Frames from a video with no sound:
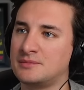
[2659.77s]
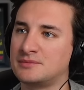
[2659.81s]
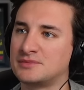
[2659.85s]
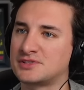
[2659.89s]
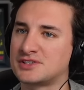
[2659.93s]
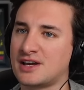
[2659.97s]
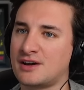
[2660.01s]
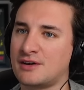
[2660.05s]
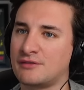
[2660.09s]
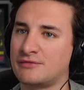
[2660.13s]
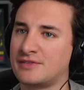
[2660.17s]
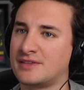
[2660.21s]

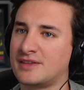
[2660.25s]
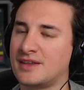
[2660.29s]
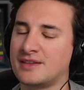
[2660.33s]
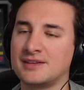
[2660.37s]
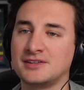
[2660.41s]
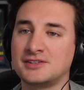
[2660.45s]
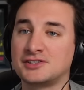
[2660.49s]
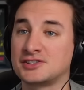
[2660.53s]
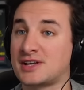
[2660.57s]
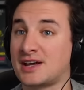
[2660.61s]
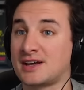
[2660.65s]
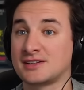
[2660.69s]
himself, and then
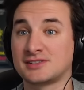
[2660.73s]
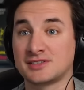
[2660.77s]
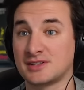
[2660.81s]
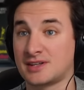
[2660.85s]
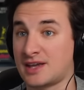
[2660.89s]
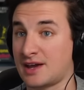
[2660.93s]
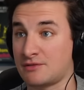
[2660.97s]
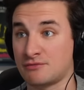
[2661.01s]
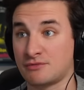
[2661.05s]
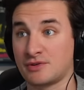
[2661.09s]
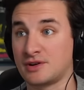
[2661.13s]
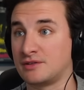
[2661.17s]
they just had to
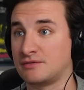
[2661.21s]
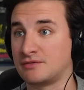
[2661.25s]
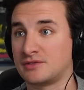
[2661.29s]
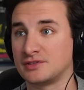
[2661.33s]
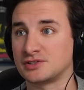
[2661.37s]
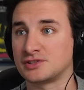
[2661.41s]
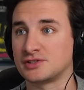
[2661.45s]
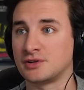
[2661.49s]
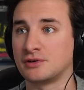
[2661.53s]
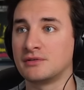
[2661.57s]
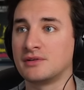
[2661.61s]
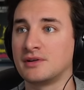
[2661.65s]
get rid of the
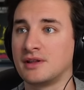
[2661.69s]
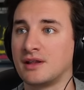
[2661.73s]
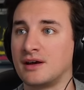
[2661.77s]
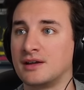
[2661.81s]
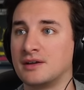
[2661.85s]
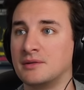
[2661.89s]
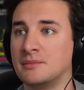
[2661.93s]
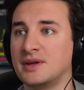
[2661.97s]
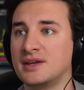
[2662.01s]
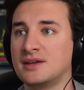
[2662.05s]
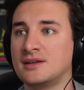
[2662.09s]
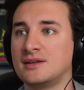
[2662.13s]

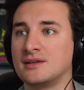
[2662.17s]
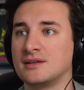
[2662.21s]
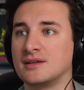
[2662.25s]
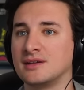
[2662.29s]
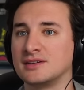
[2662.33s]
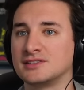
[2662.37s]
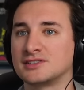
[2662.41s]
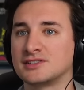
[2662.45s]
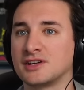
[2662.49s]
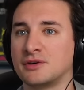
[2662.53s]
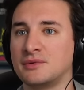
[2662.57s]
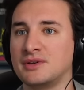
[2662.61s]
storyline
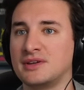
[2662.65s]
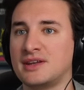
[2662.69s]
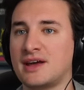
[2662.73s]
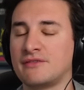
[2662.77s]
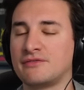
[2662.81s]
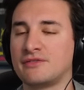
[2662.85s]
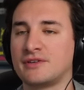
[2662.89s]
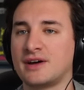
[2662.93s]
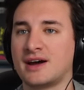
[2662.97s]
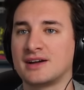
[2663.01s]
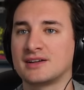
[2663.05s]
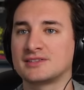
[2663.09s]
immediately. So we
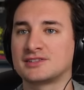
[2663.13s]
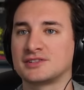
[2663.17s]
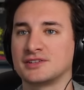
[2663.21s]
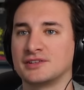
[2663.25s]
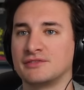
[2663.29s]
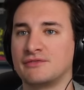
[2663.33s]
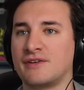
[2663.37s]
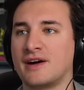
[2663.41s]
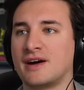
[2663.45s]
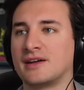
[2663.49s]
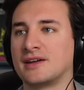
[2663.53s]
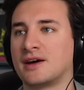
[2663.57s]
never
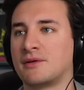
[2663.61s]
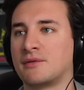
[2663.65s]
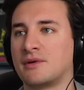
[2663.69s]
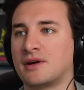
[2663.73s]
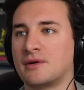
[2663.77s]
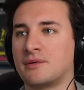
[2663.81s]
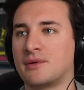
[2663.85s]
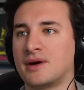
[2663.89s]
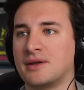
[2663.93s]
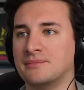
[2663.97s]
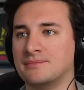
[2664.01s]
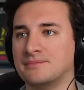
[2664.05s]
actually found out where
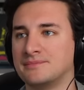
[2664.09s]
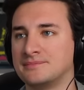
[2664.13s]
it went.